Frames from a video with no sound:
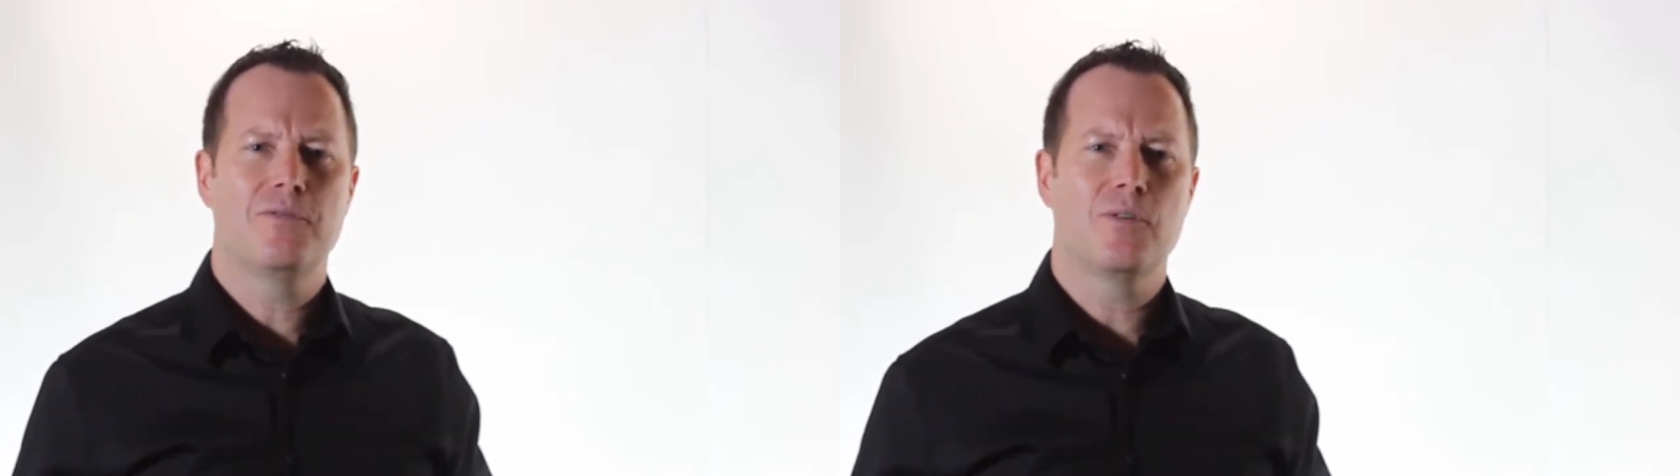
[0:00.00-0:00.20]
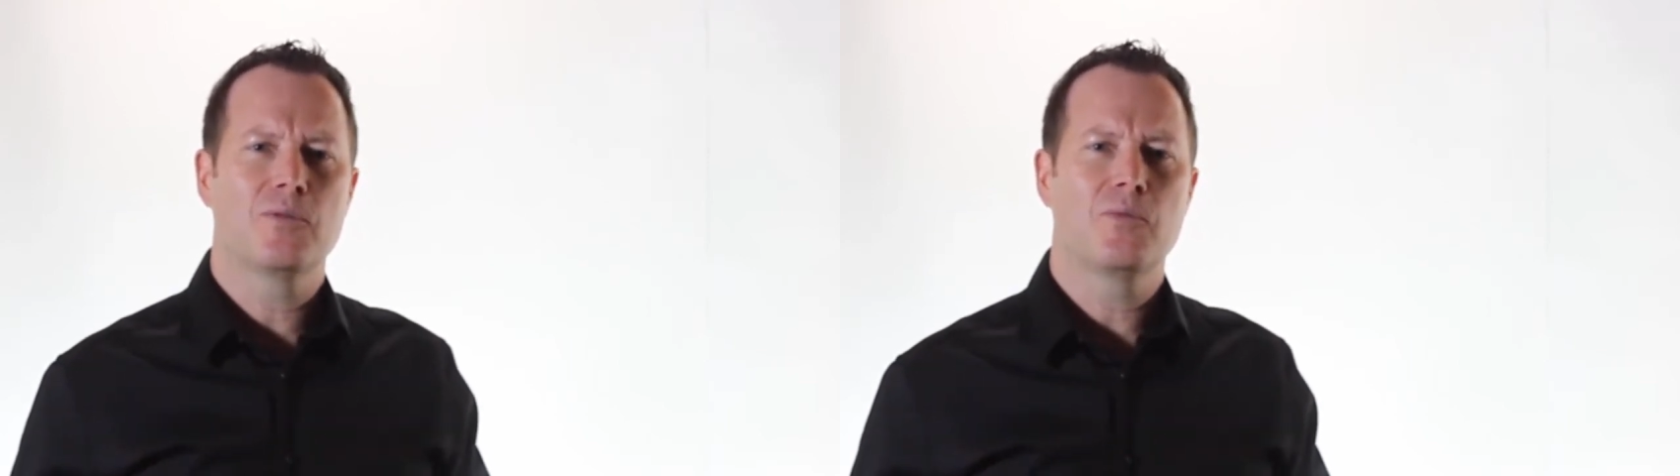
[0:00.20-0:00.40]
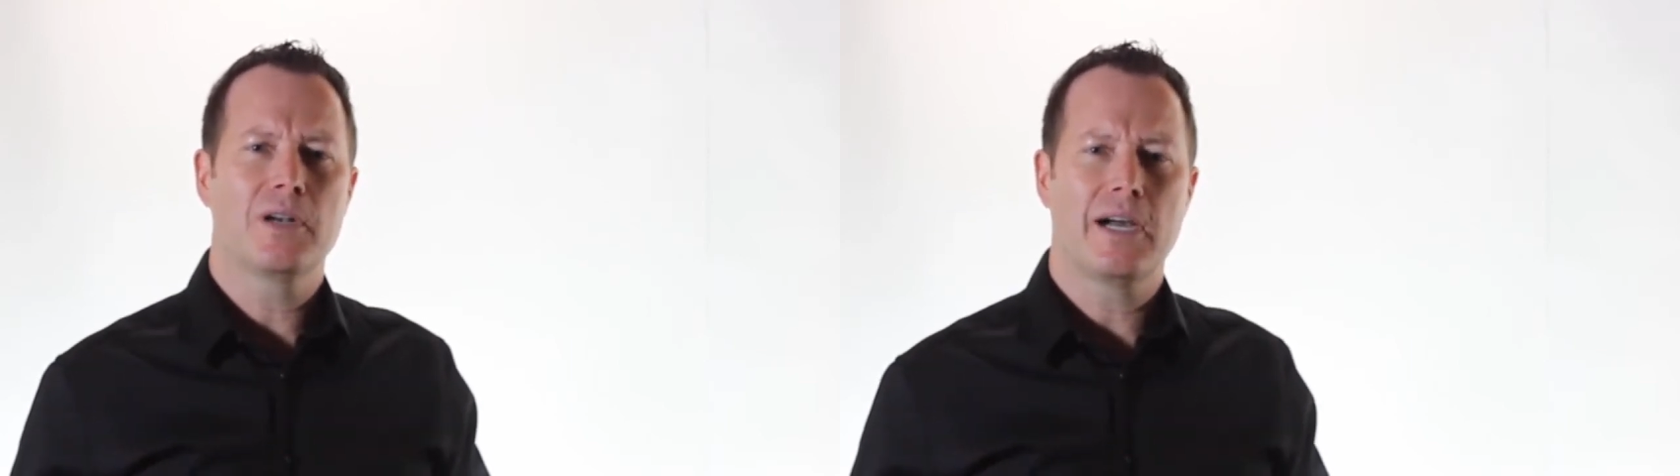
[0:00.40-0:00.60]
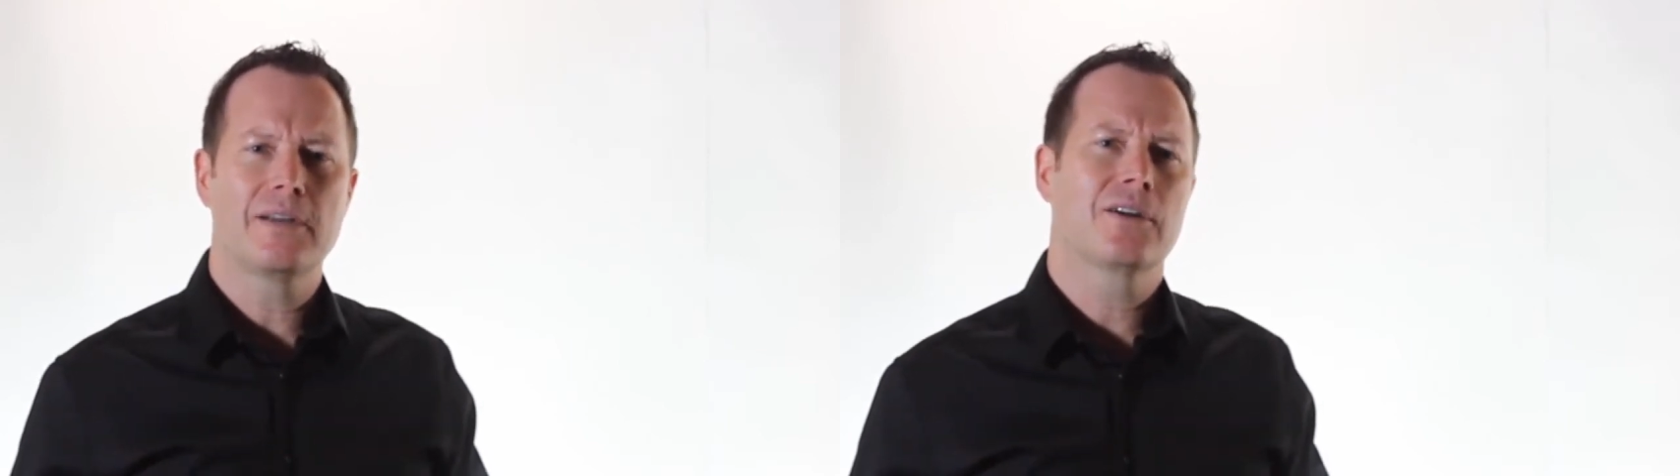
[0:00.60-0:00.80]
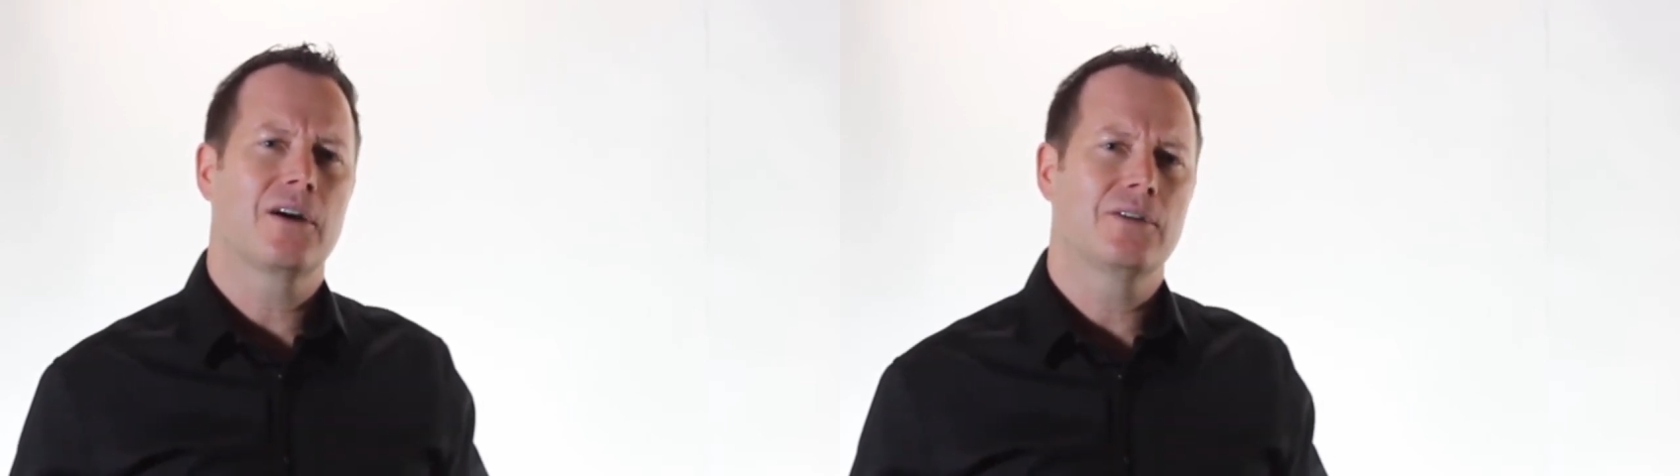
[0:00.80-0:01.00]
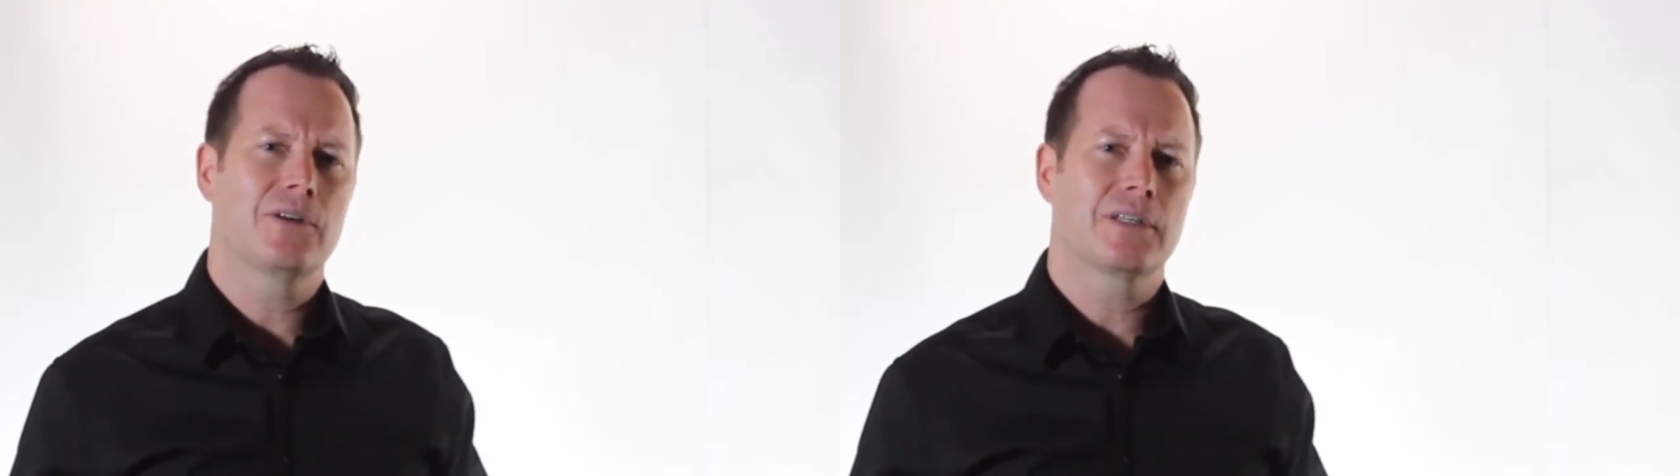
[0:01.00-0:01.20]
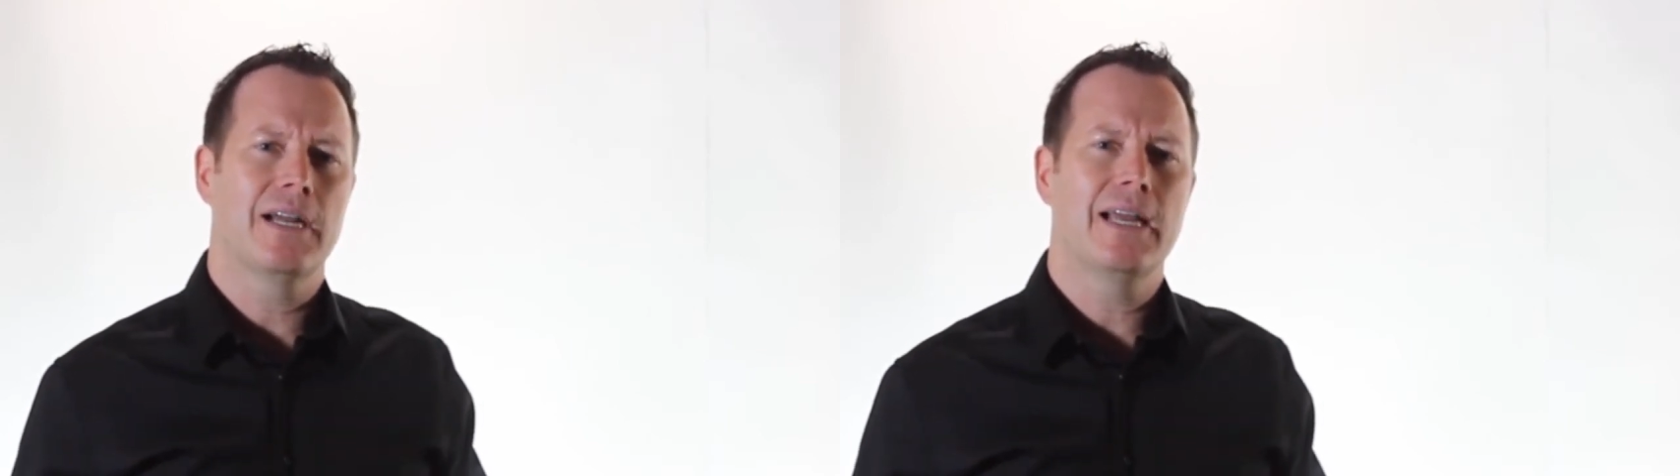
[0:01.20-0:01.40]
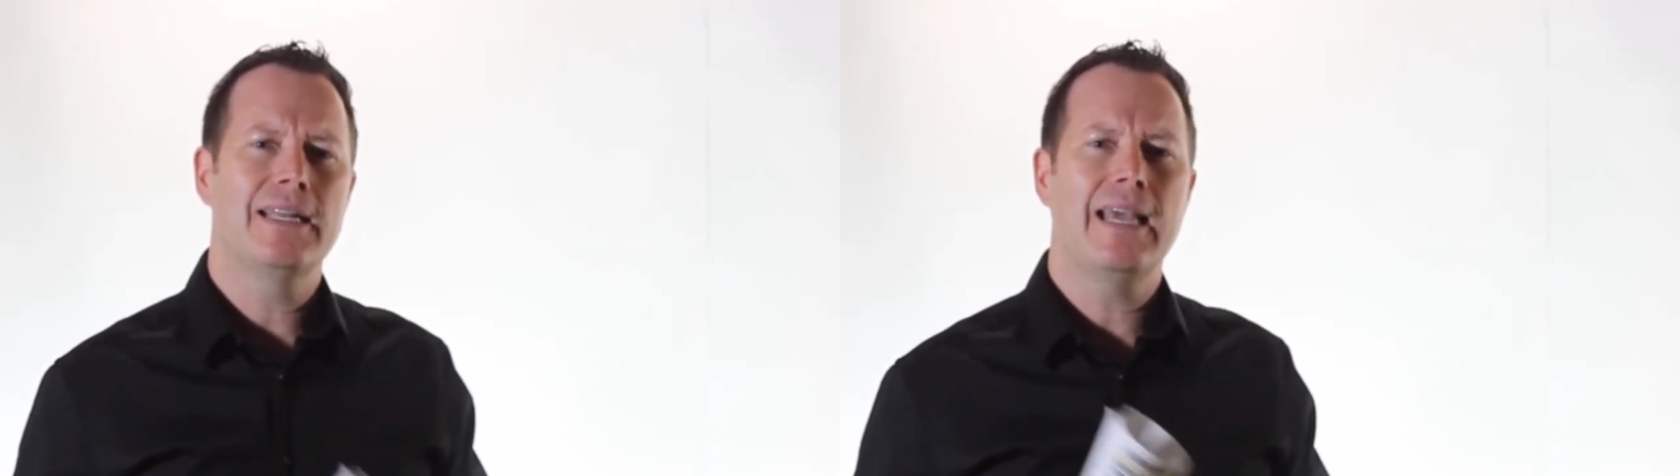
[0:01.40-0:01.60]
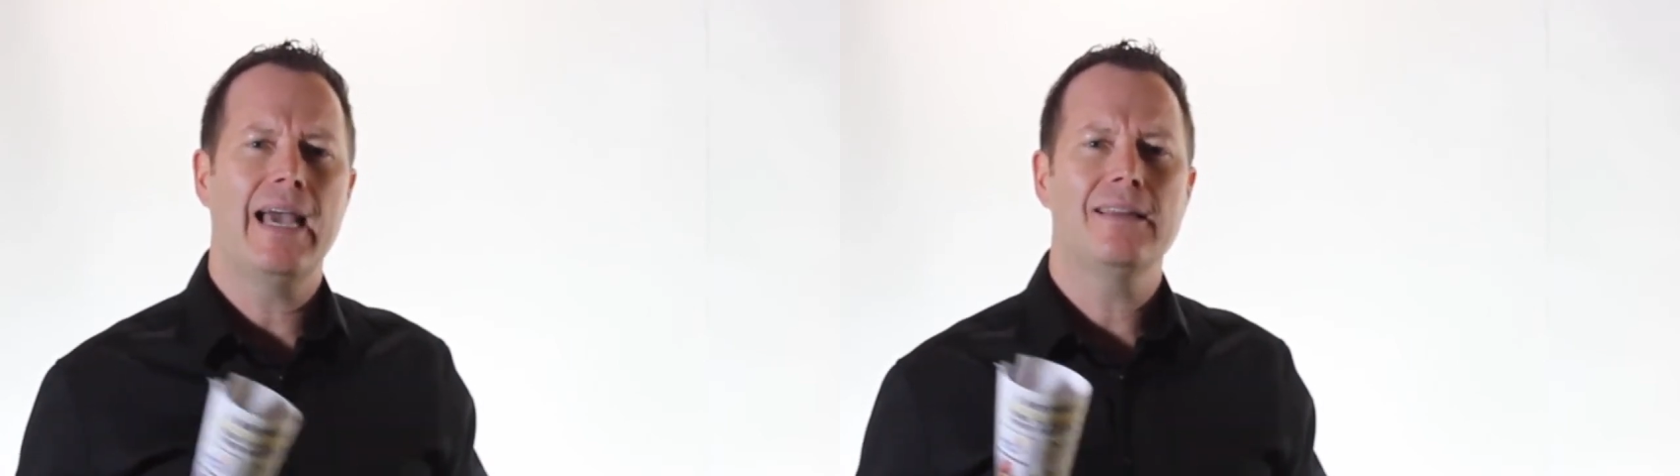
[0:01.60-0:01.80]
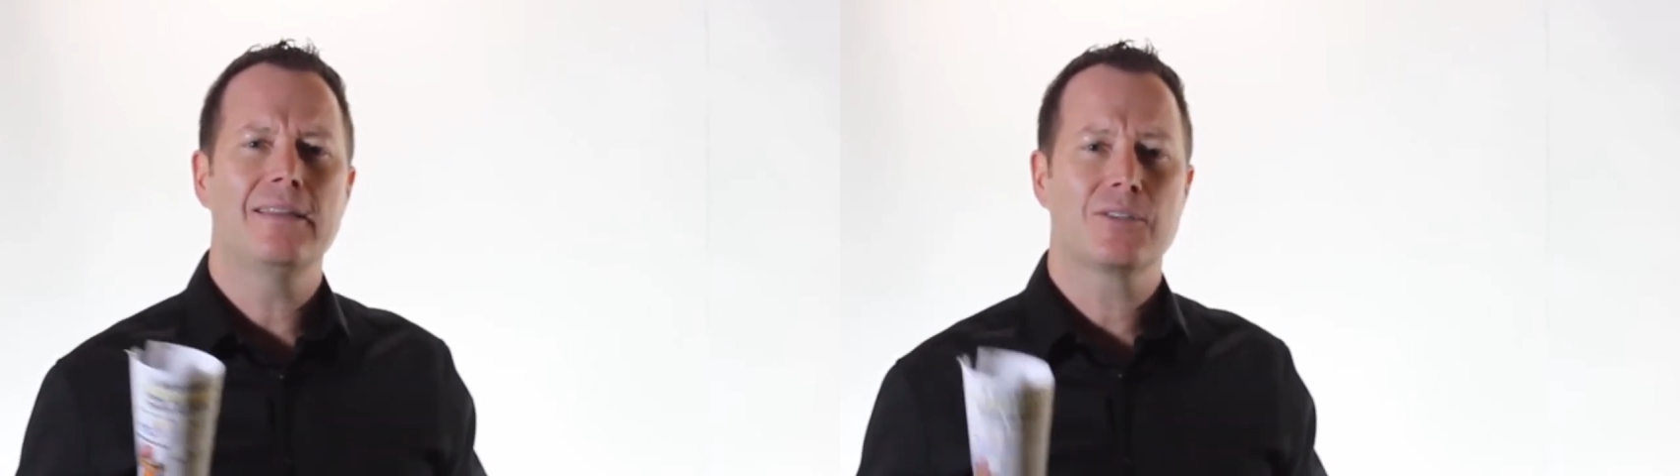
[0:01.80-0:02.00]
for when hiring a contractor, and he
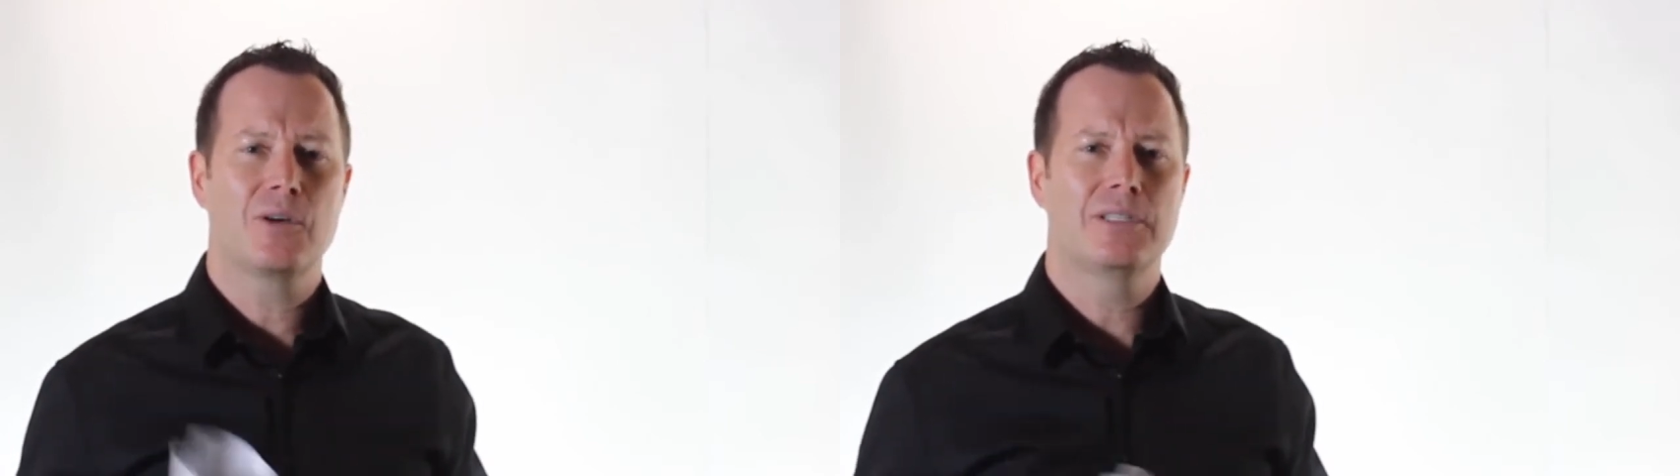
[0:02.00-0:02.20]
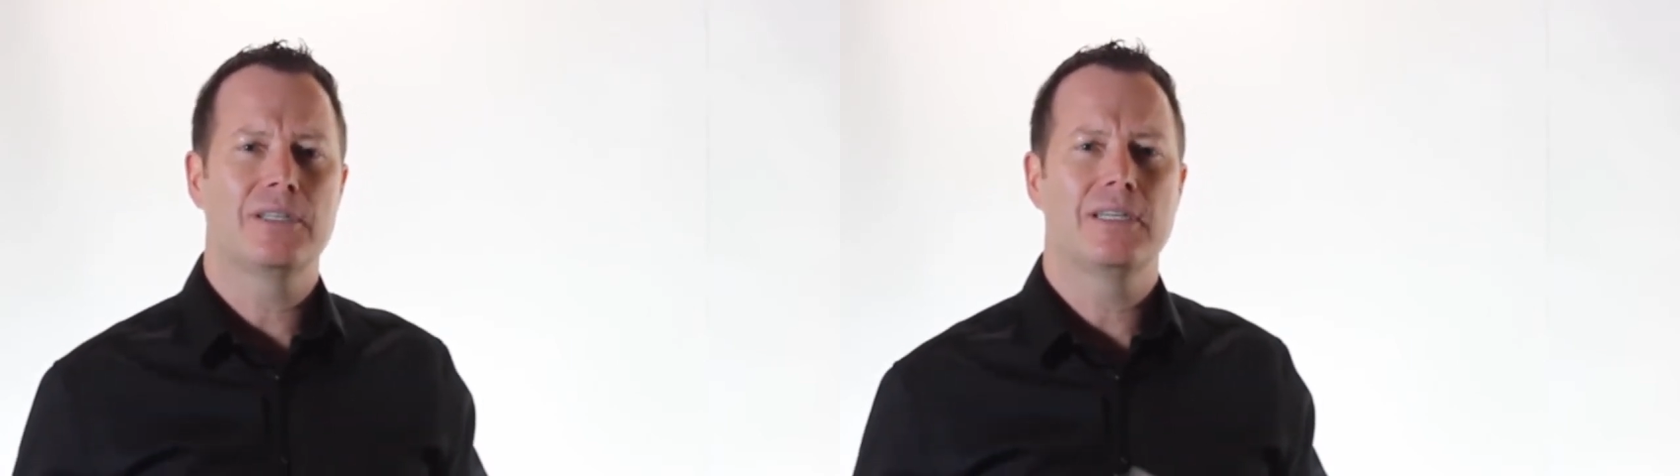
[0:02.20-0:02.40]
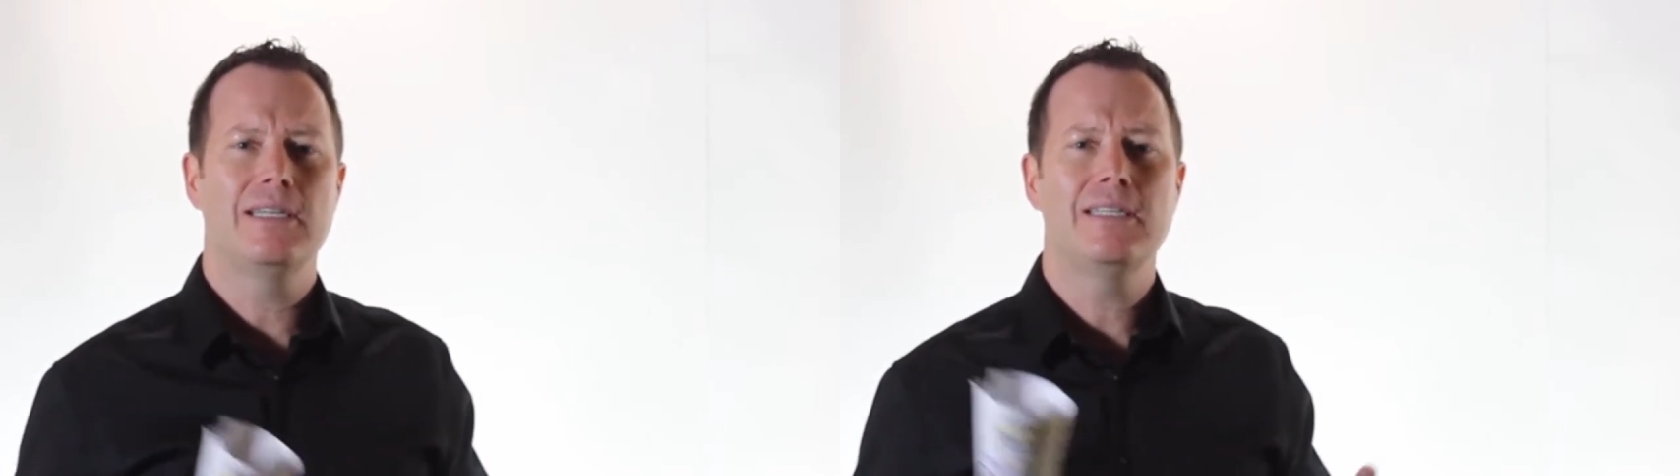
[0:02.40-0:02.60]
had this criteria.